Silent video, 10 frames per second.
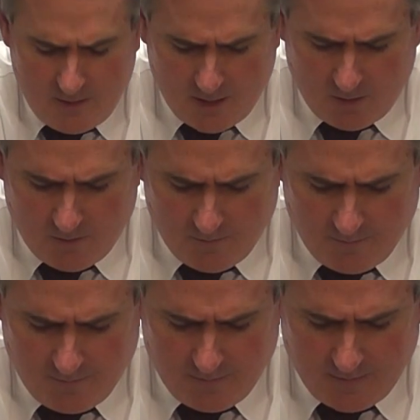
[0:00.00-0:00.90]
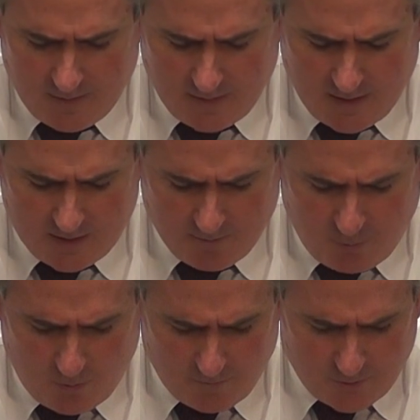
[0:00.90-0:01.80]
You know, it's
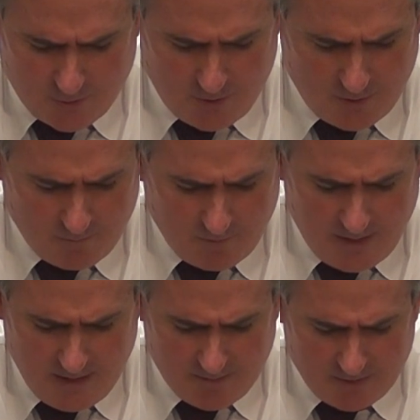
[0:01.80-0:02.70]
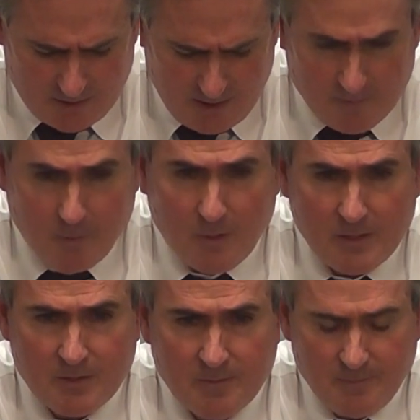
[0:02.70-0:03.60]
important for Junior. When he can give us 10
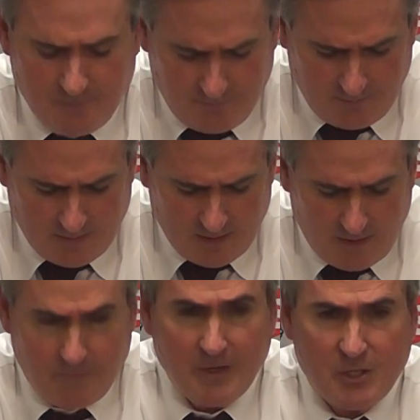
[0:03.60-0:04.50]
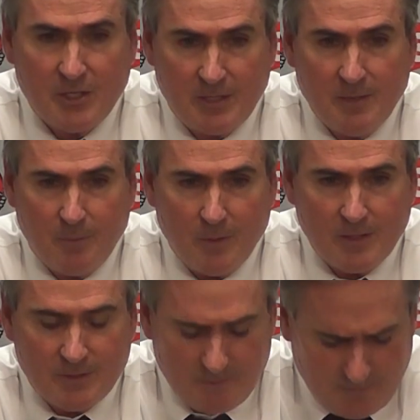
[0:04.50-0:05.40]
points, efficient 10
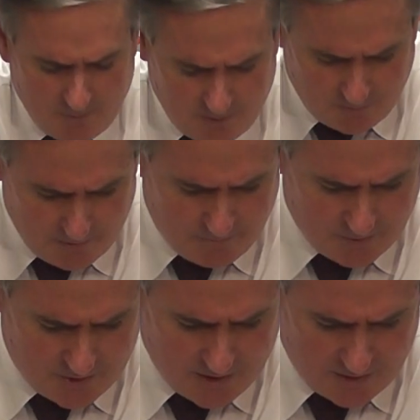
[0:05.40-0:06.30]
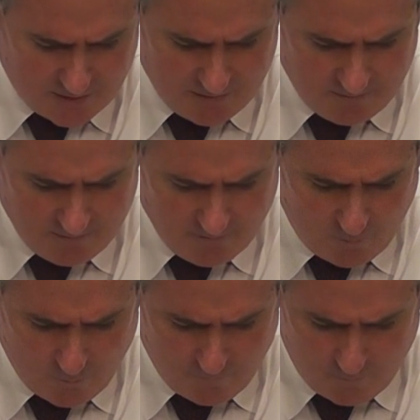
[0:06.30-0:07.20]
points. You know, he's 3 for 6,
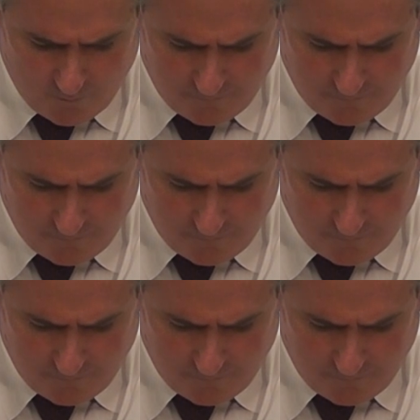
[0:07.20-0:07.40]
4